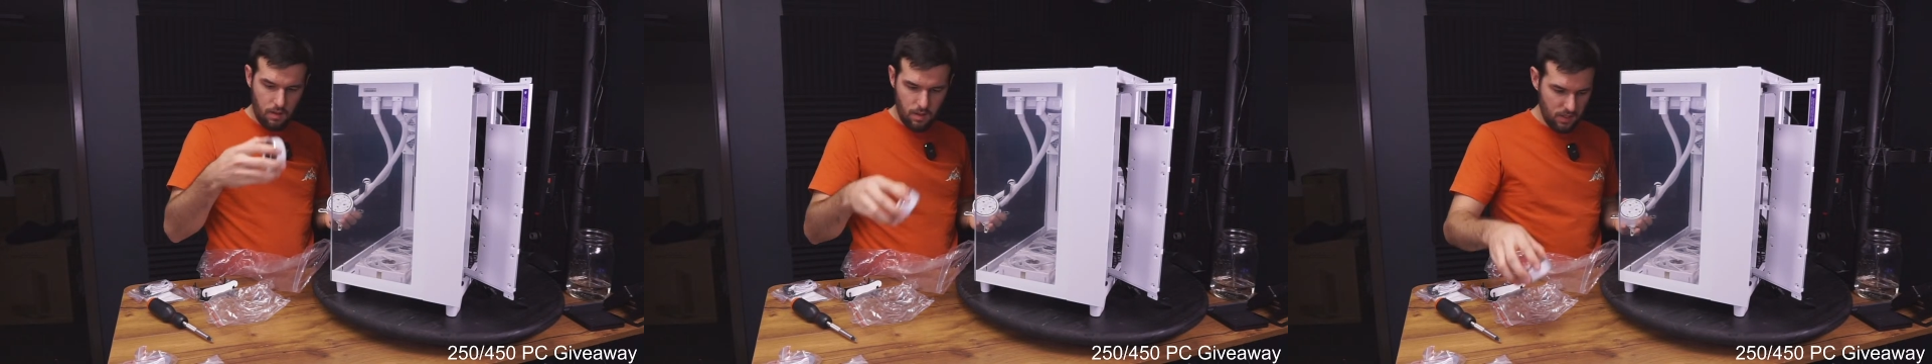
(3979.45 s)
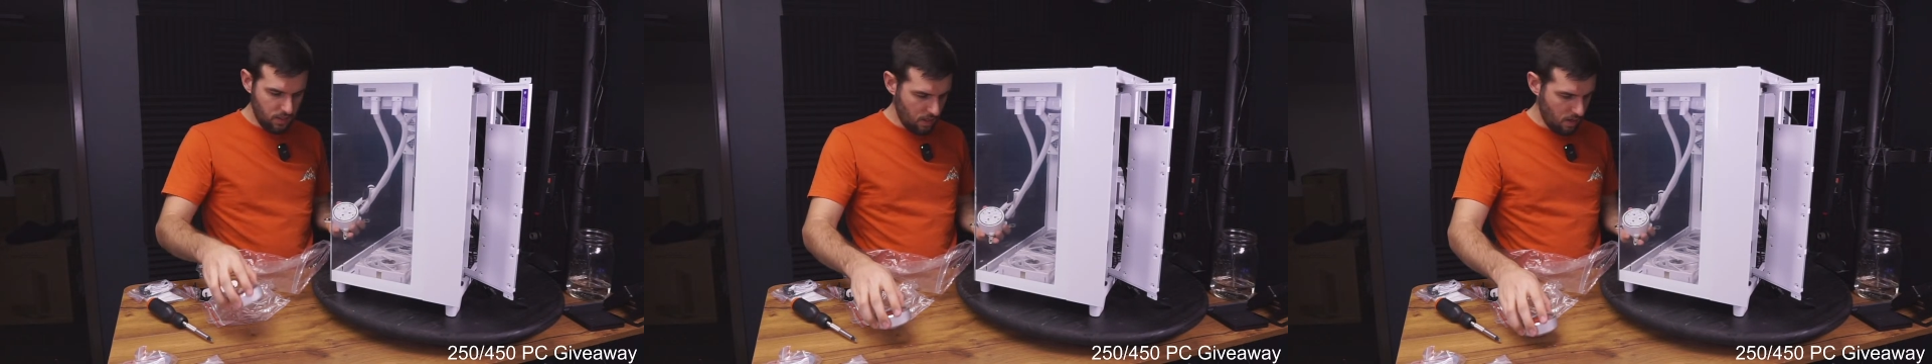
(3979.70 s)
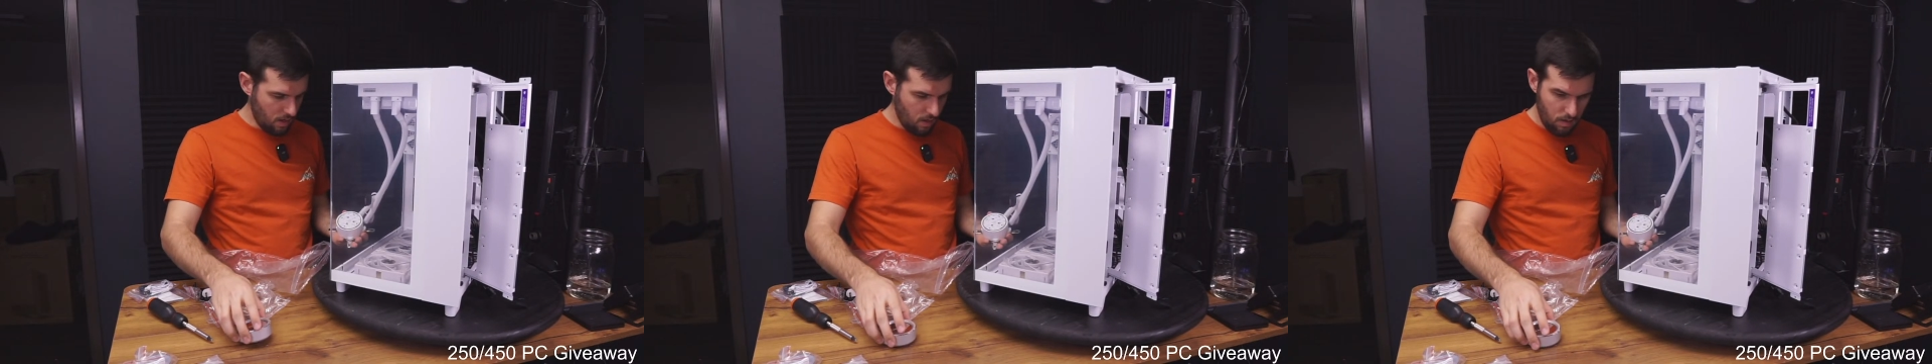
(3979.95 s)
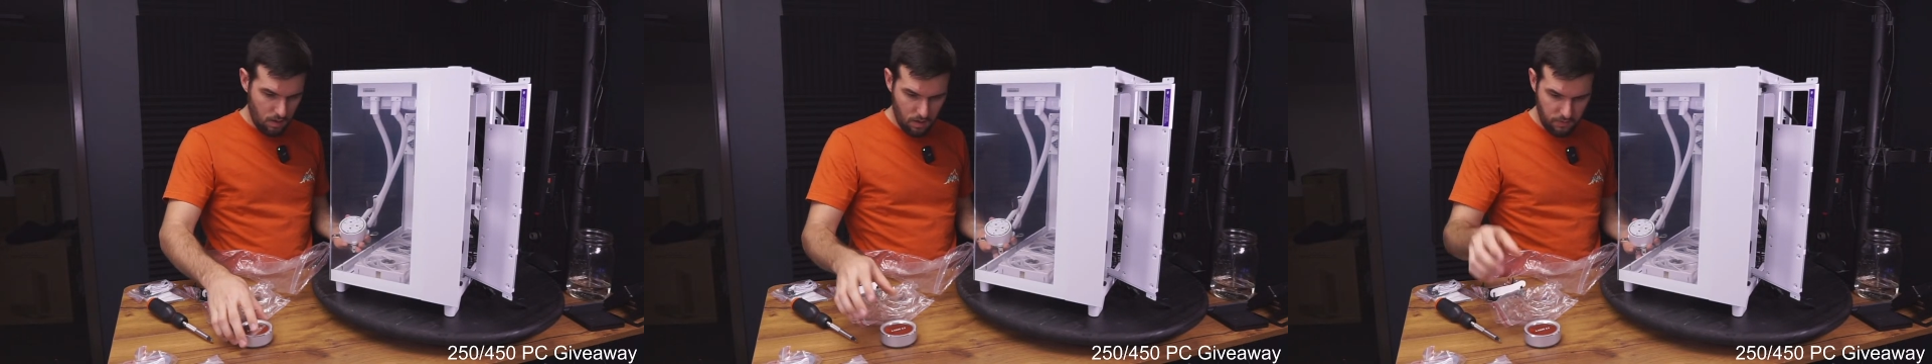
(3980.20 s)
this guy
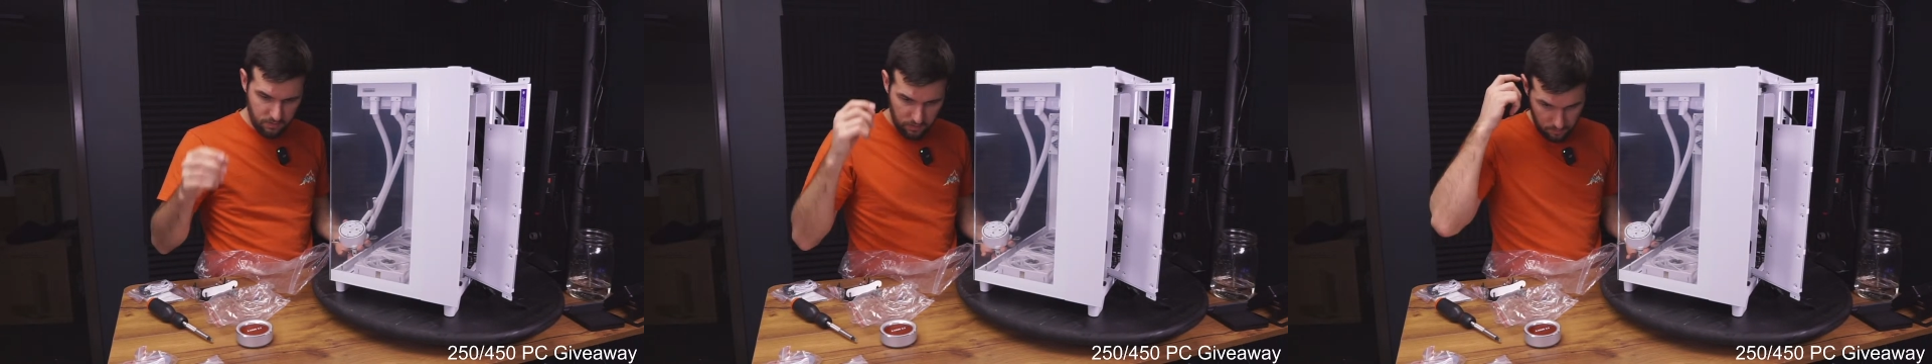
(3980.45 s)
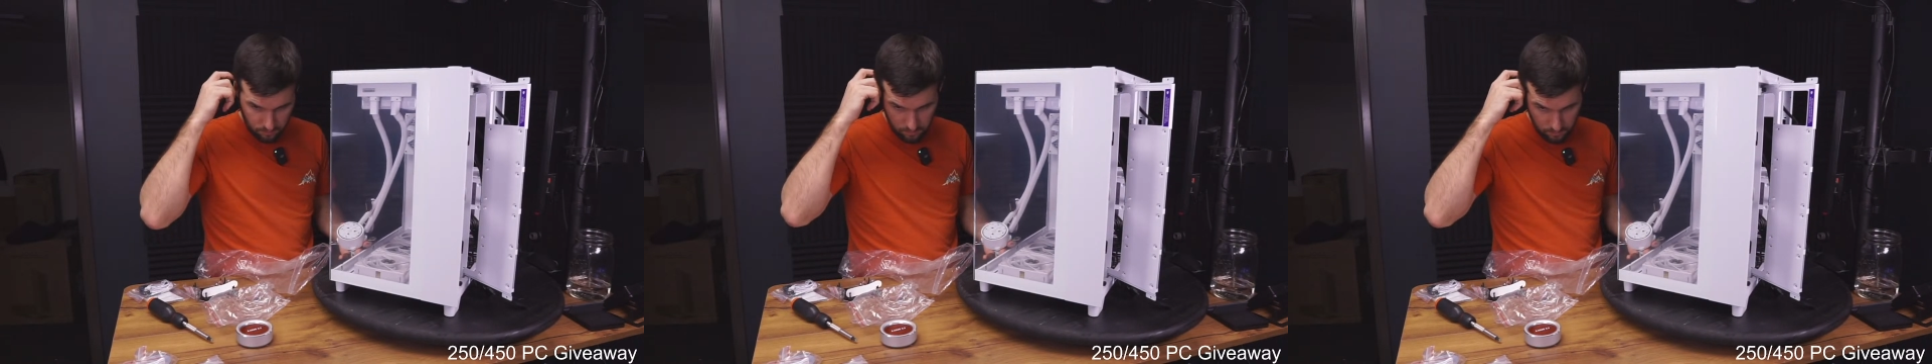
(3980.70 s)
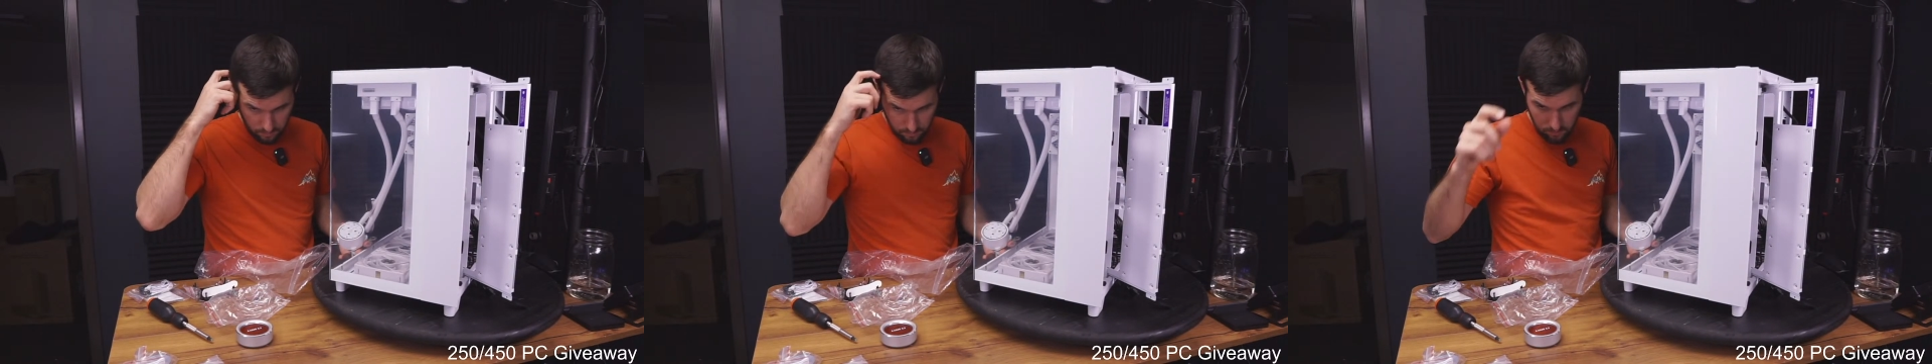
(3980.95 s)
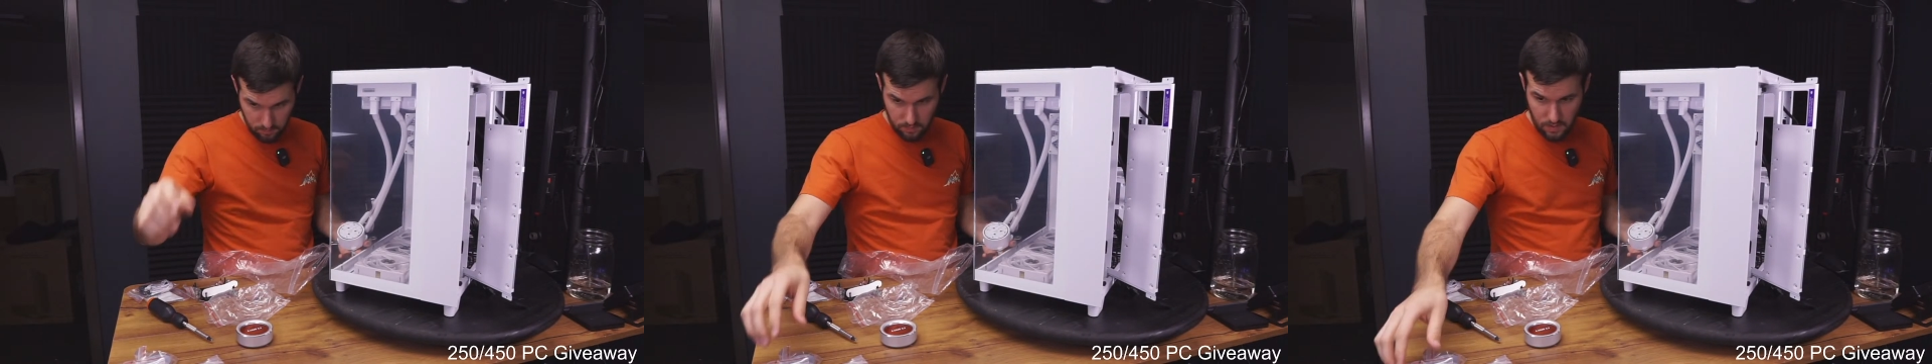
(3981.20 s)
off.
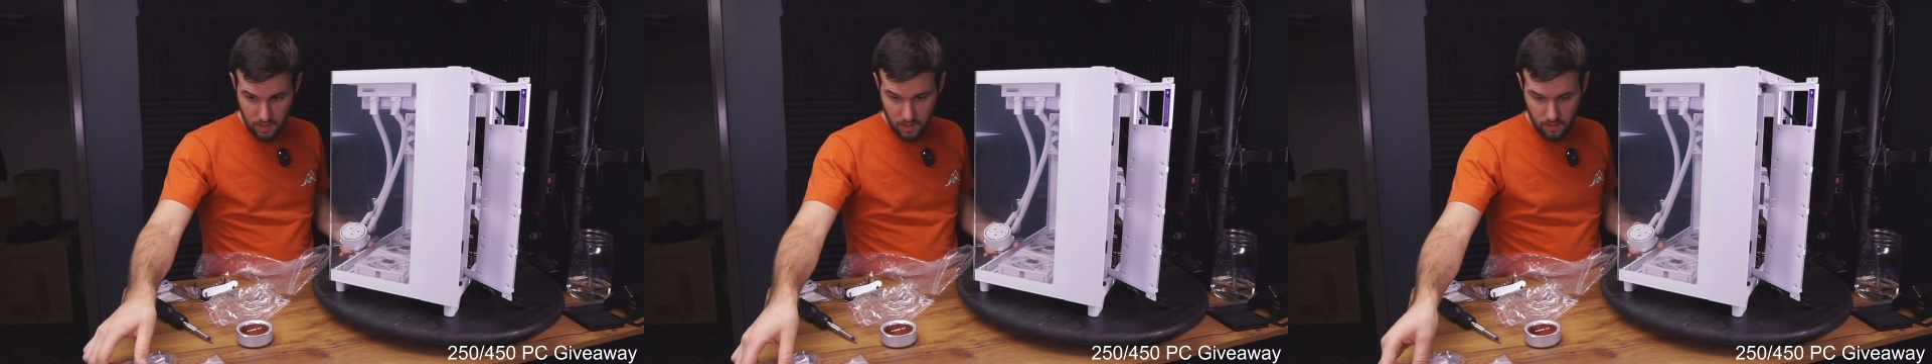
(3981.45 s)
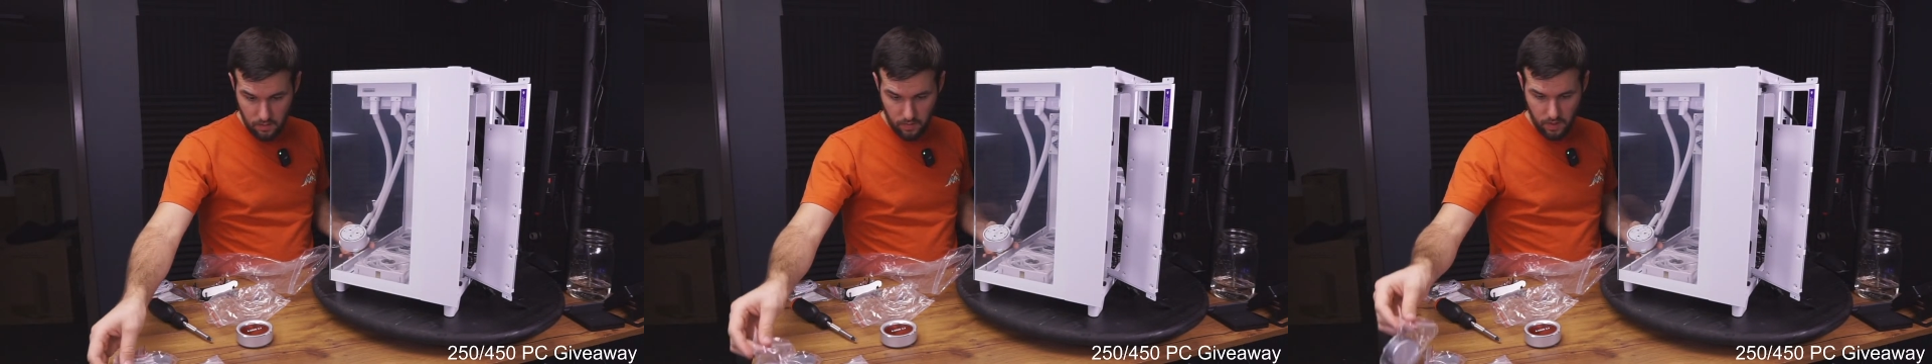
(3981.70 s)
We're